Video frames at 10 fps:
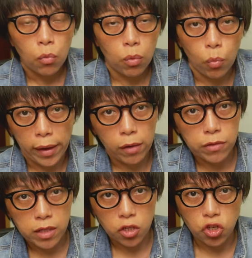When I
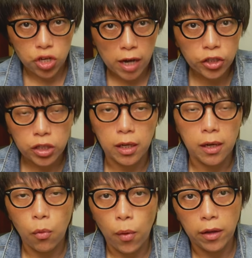was in Changsha,
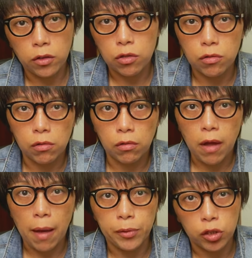I went to
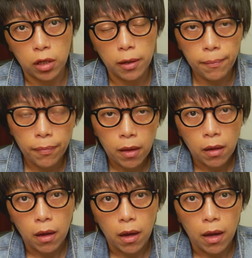Apple shop
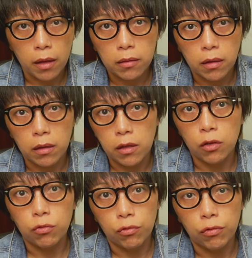at
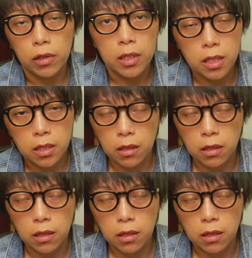near to this